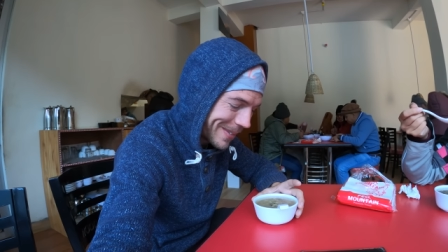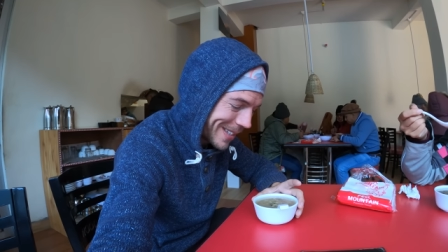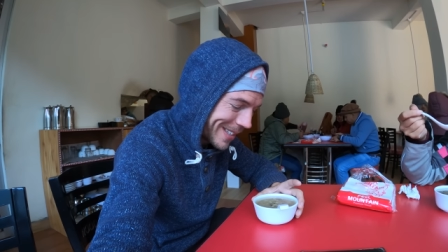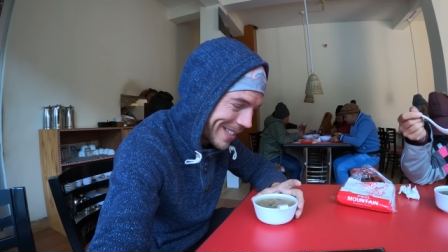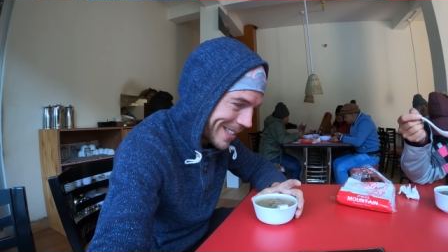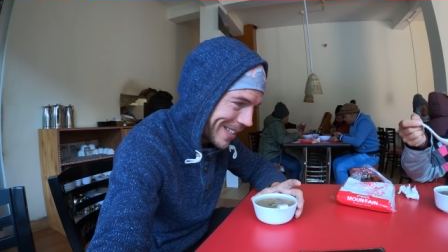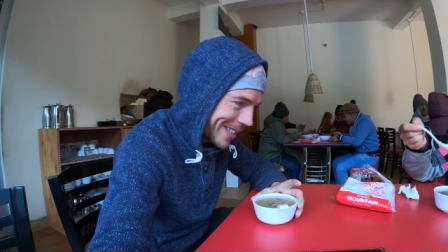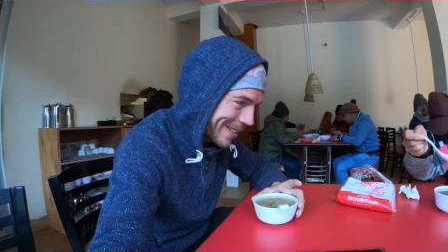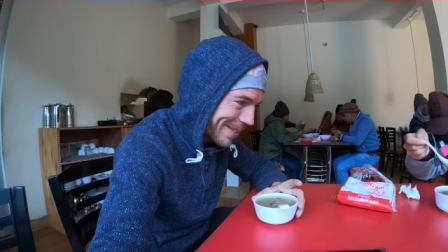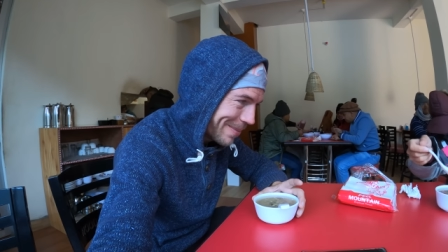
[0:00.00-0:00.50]

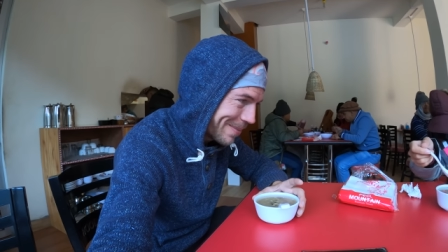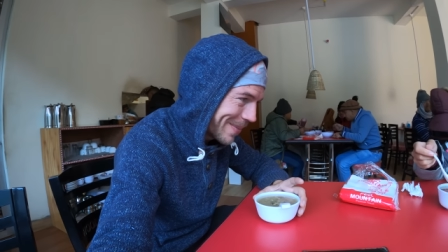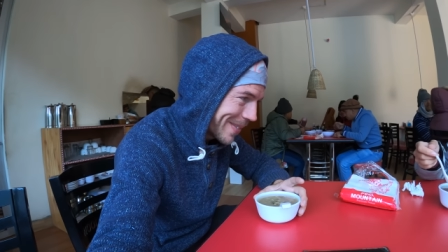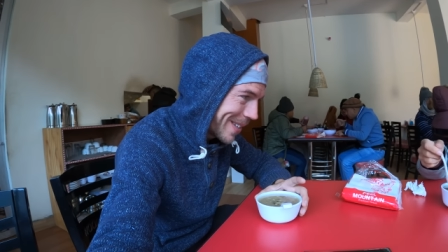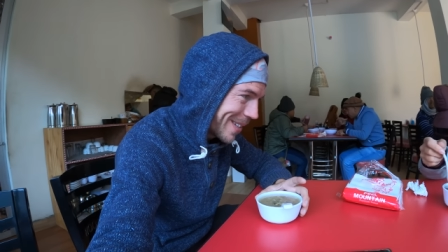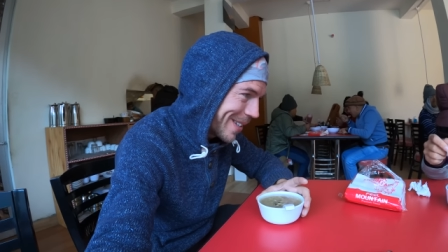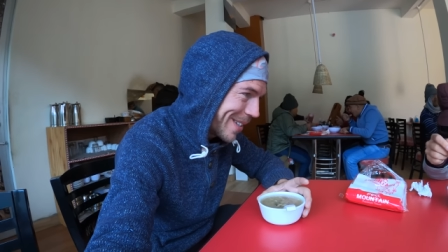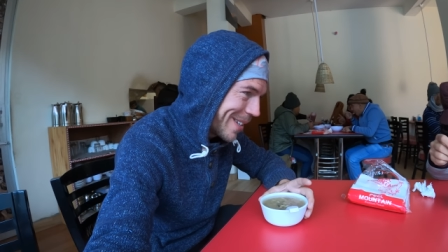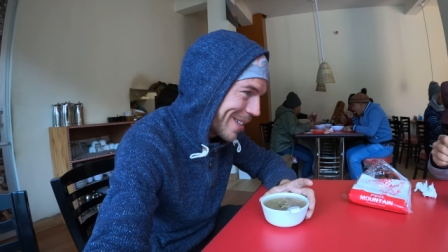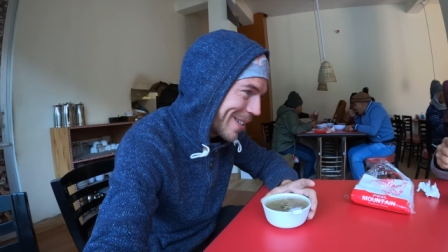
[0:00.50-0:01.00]
let's see.
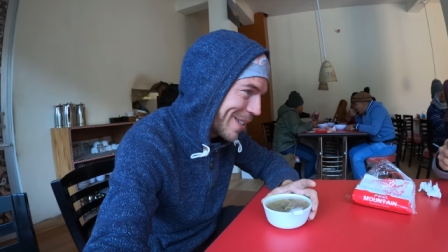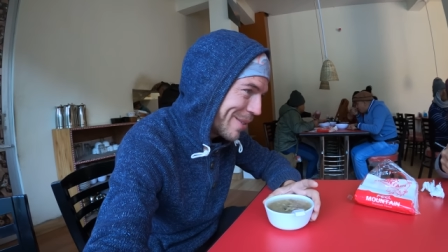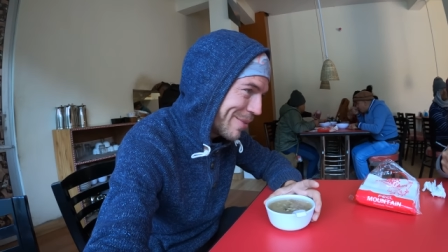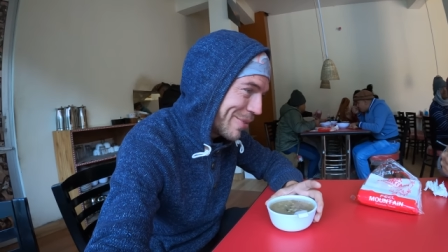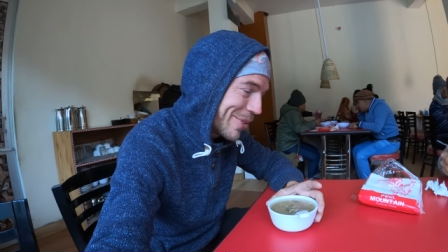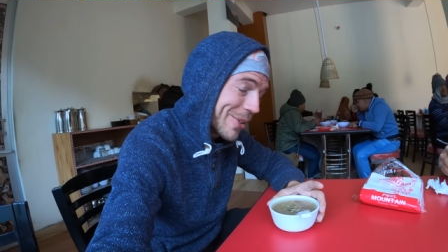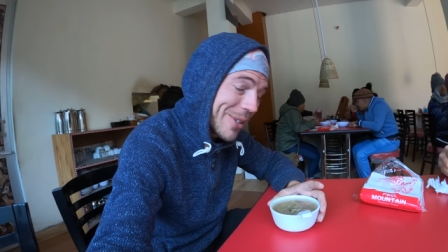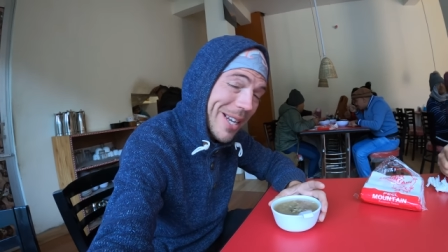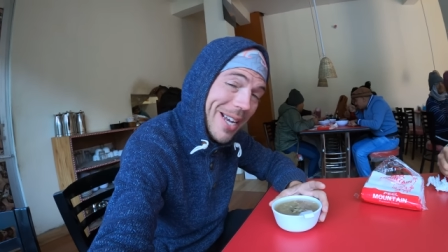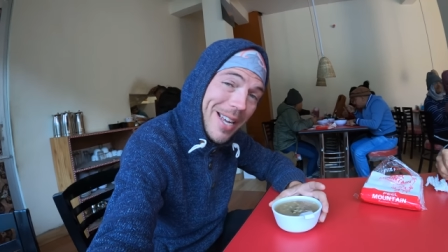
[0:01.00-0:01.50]

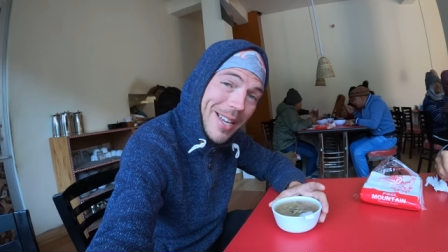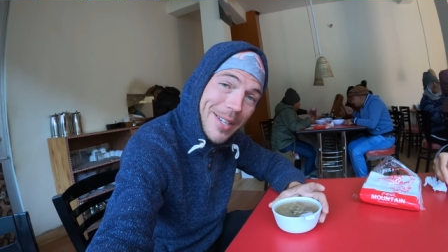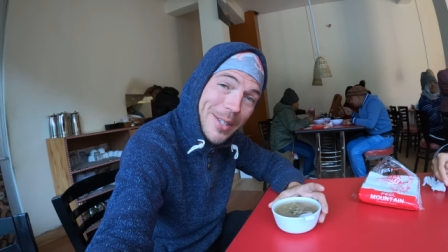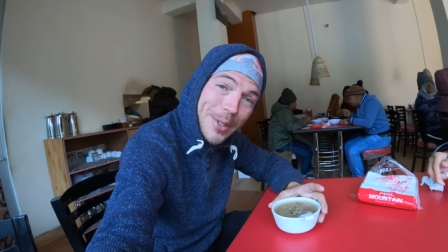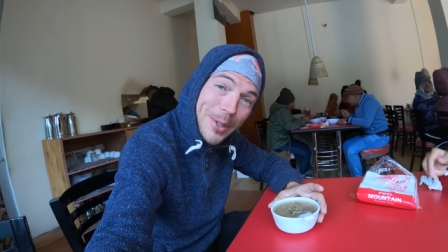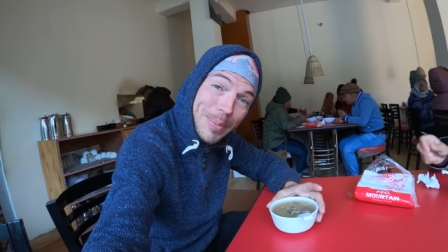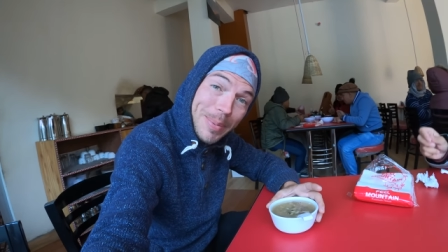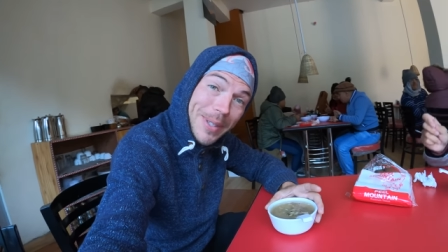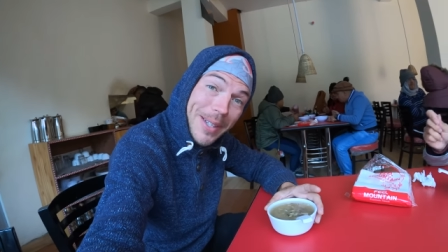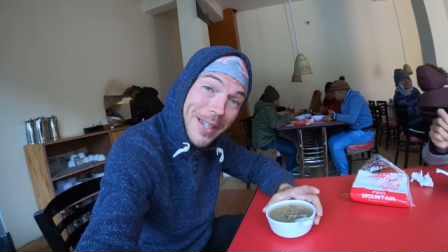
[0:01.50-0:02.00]
For now,
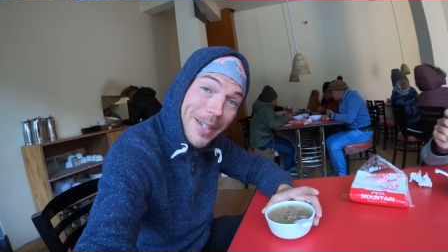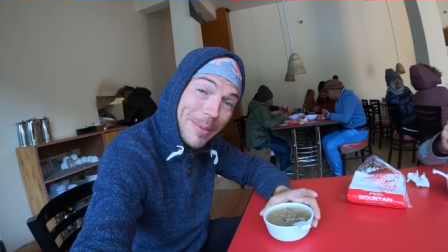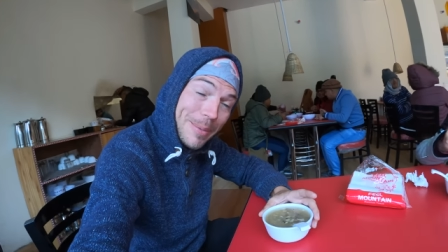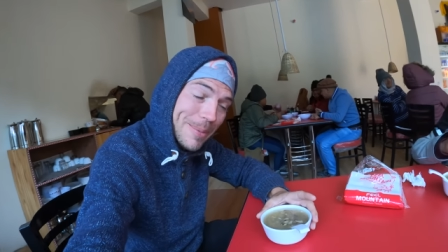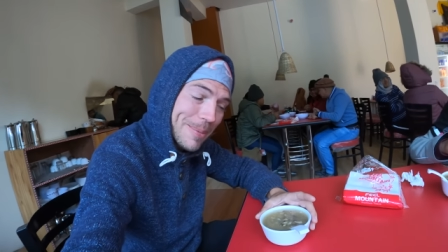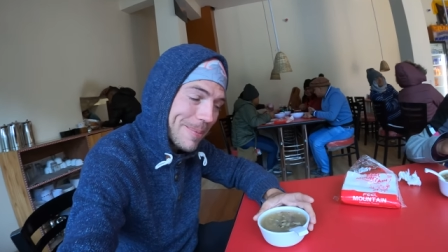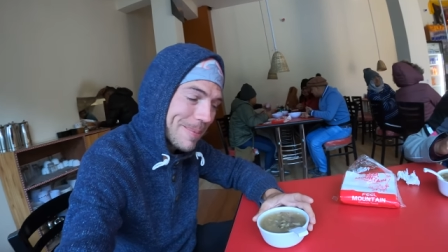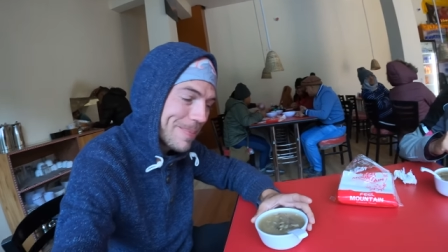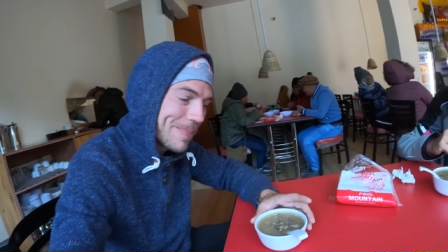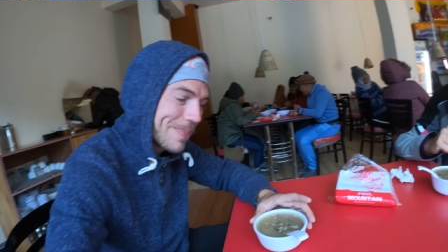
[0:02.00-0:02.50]
soup time.